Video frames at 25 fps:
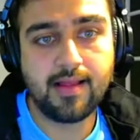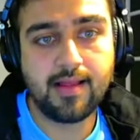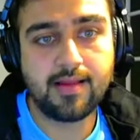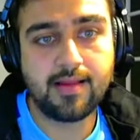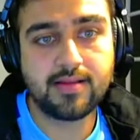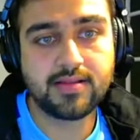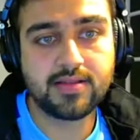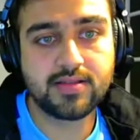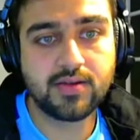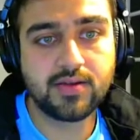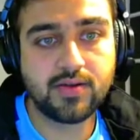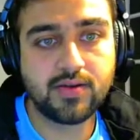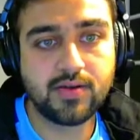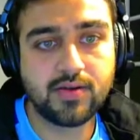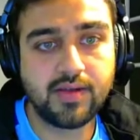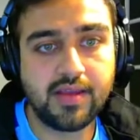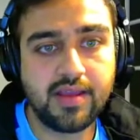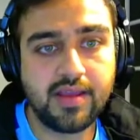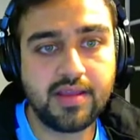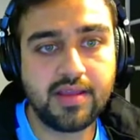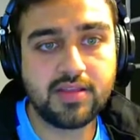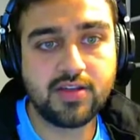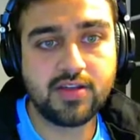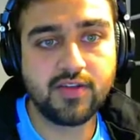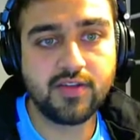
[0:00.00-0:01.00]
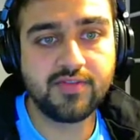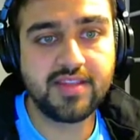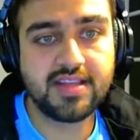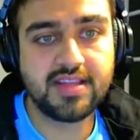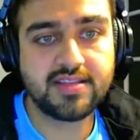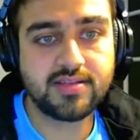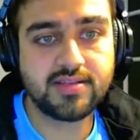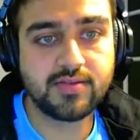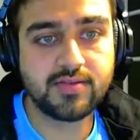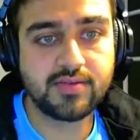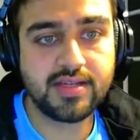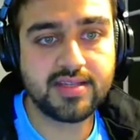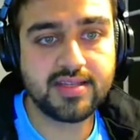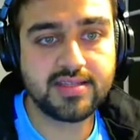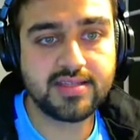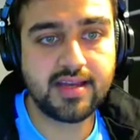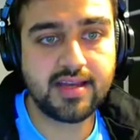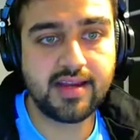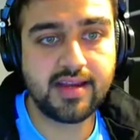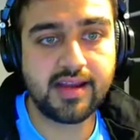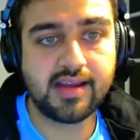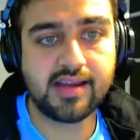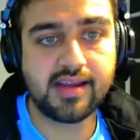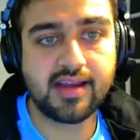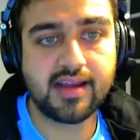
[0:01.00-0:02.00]
So each of these units are
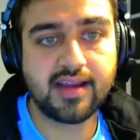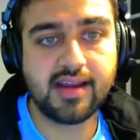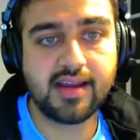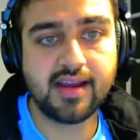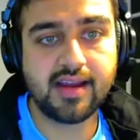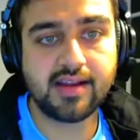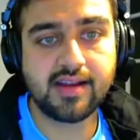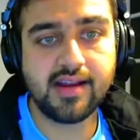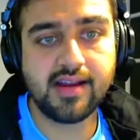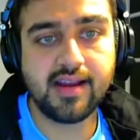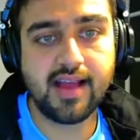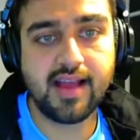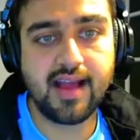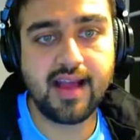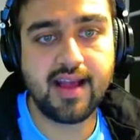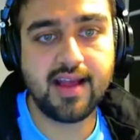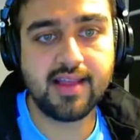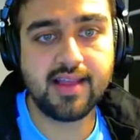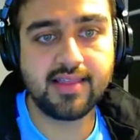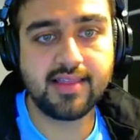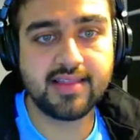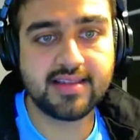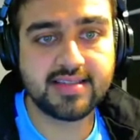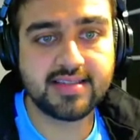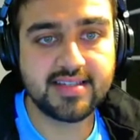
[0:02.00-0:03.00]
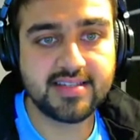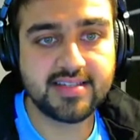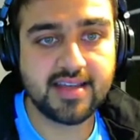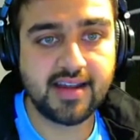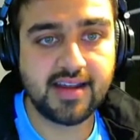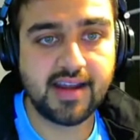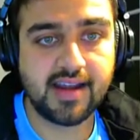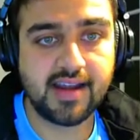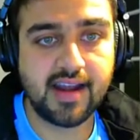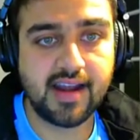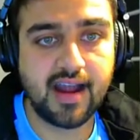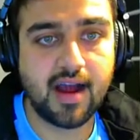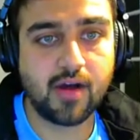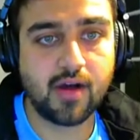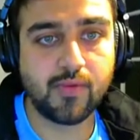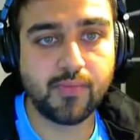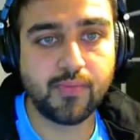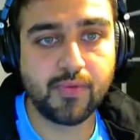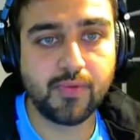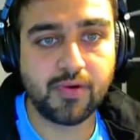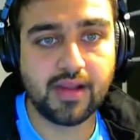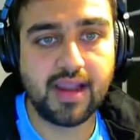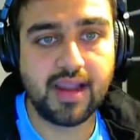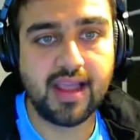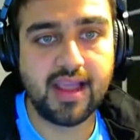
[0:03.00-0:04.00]
interconnected, and this is our
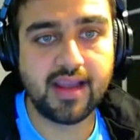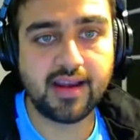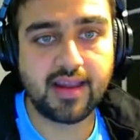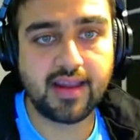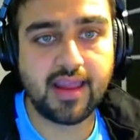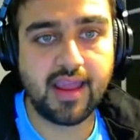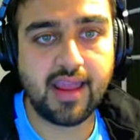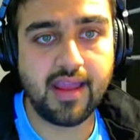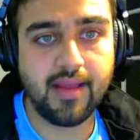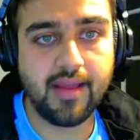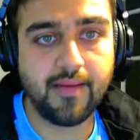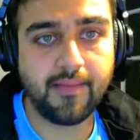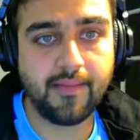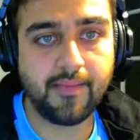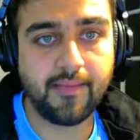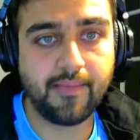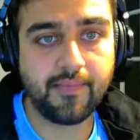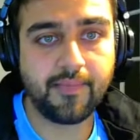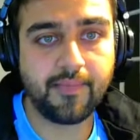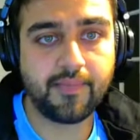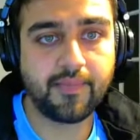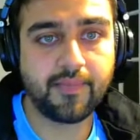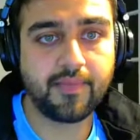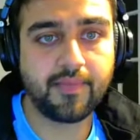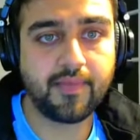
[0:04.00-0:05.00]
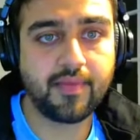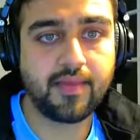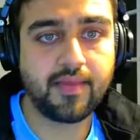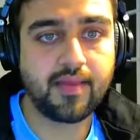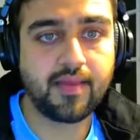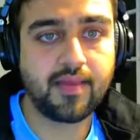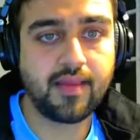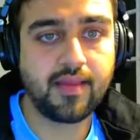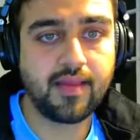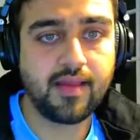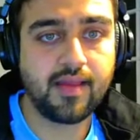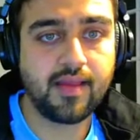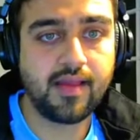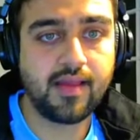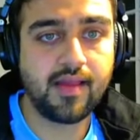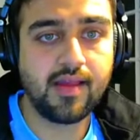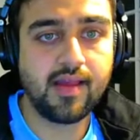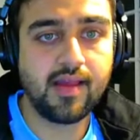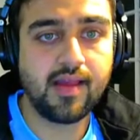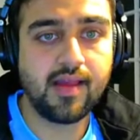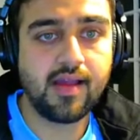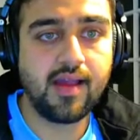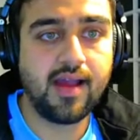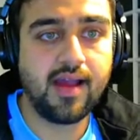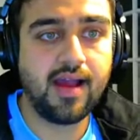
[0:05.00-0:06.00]
output layer K,
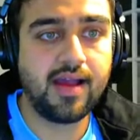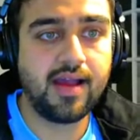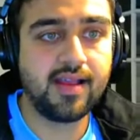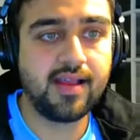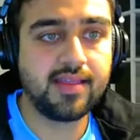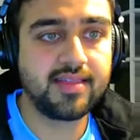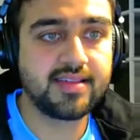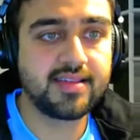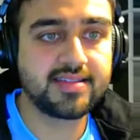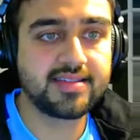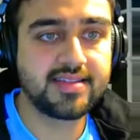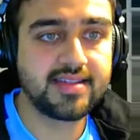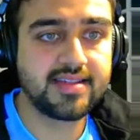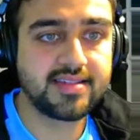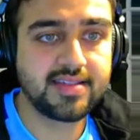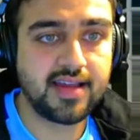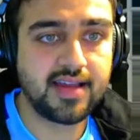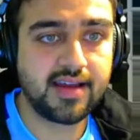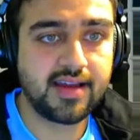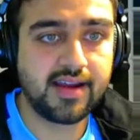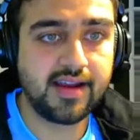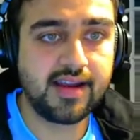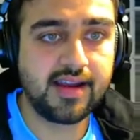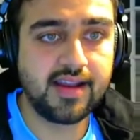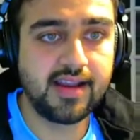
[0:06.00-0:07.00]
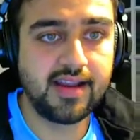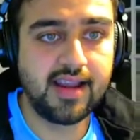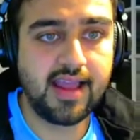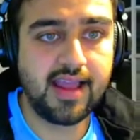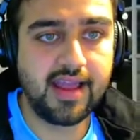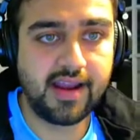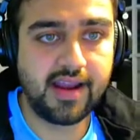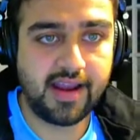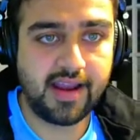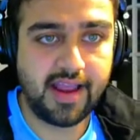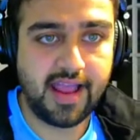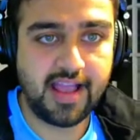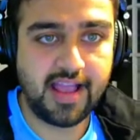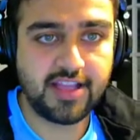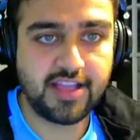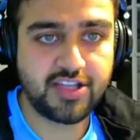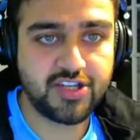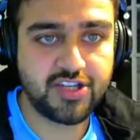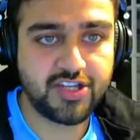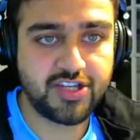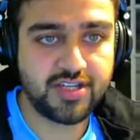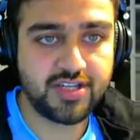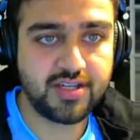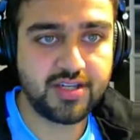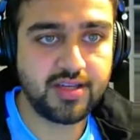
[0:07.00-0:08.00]
and this is our hidden layer
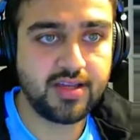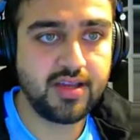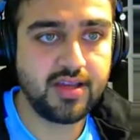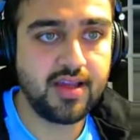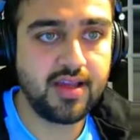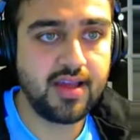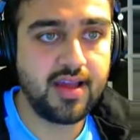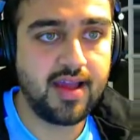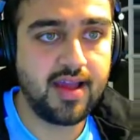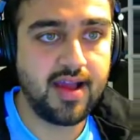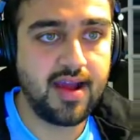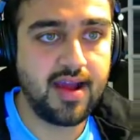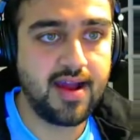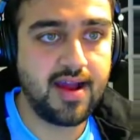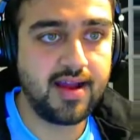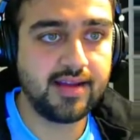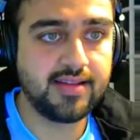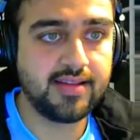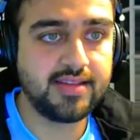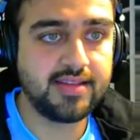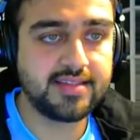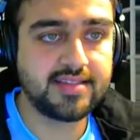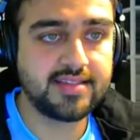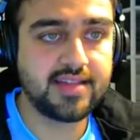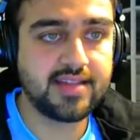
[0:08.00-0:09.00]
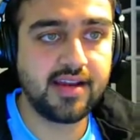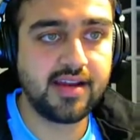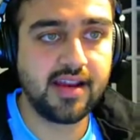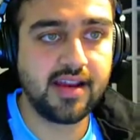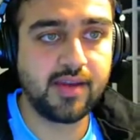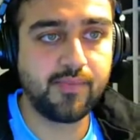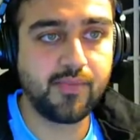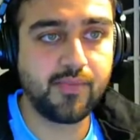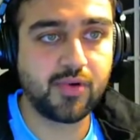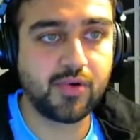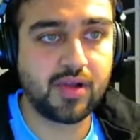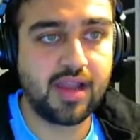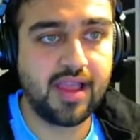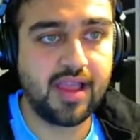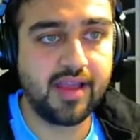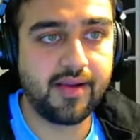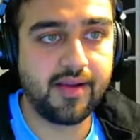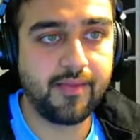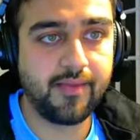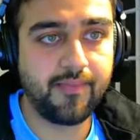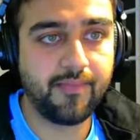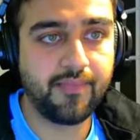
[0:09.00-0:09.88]
H, and this is our input layer,